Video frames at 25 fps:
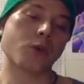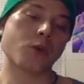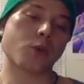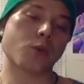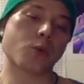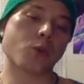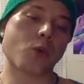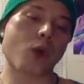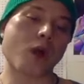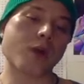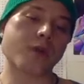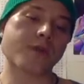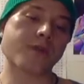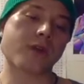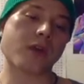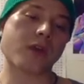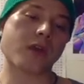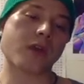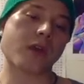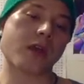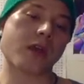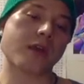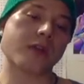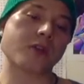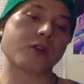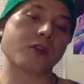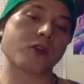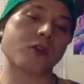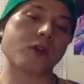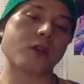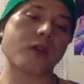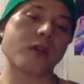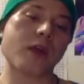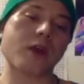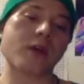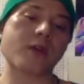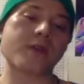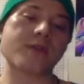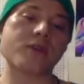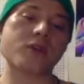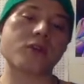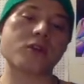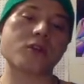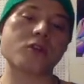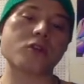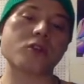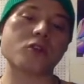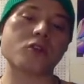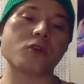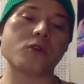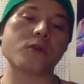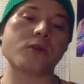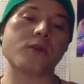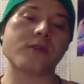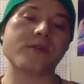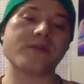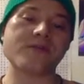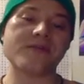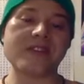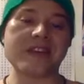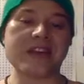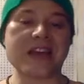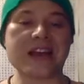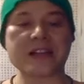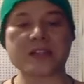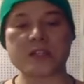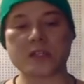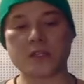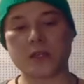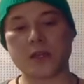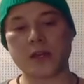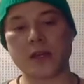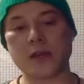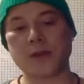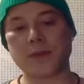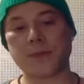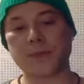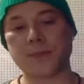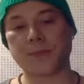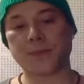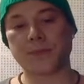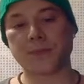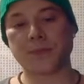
Wrong fucking answer. That refers to V S D.